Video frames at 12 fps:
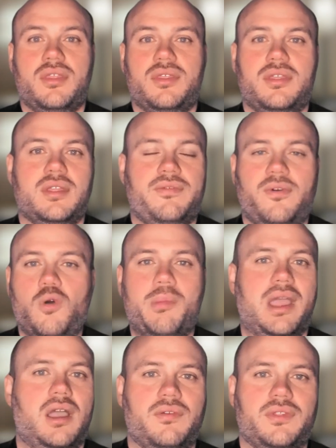the
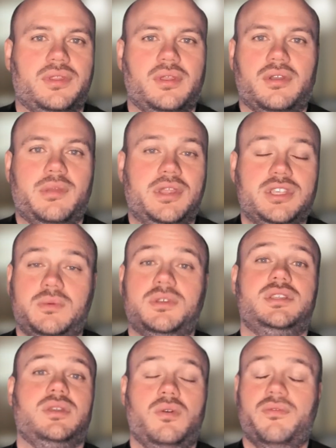format of the documentary was
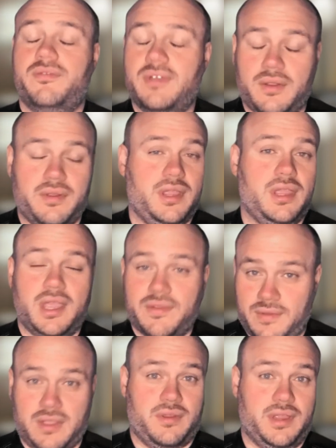still very,
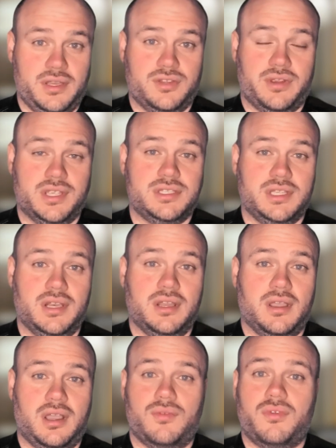very interesting.
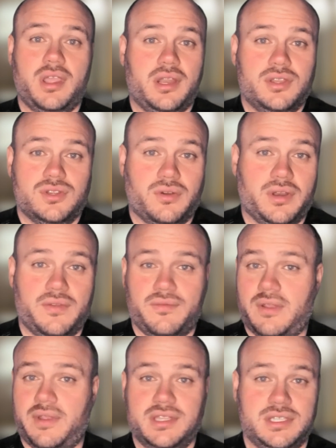I really enjoyed it,
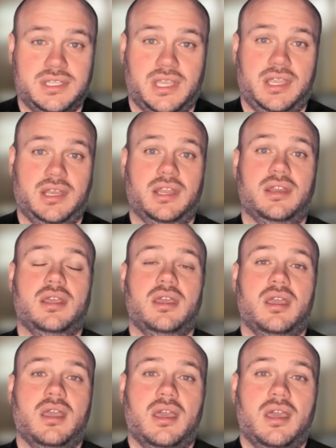very entertaining.
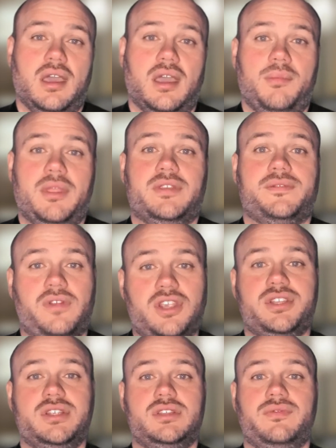There's fresh
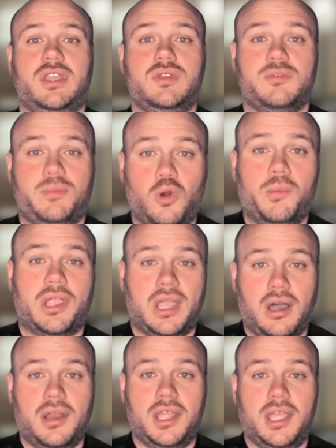interviews with Paul
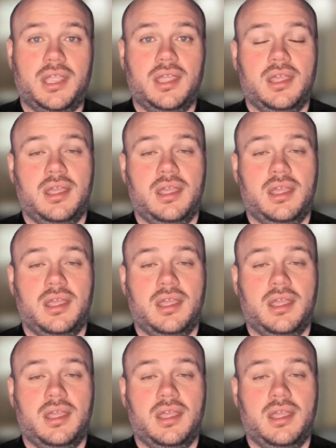McCartney,